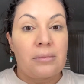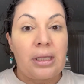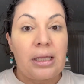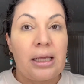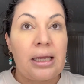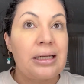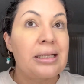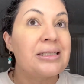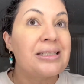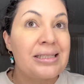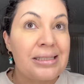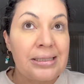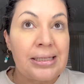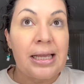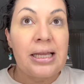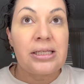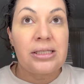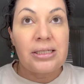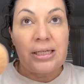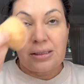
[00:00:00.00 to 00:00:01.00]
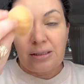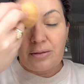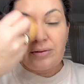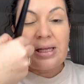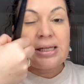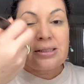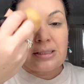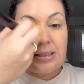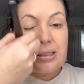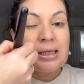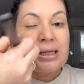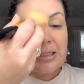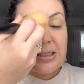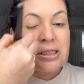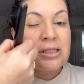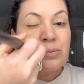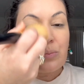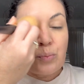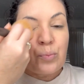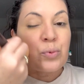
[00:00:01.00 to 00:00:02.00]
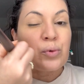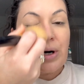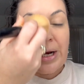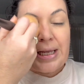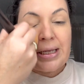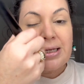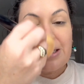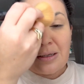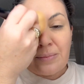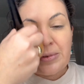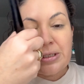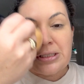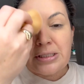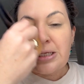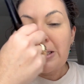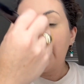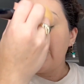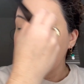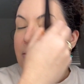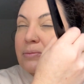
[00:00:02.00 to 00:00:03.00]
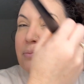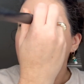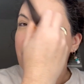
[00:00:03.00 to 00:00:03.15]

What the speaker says: And it stays yellow. That's the thing. It doesn't brighten on my skin,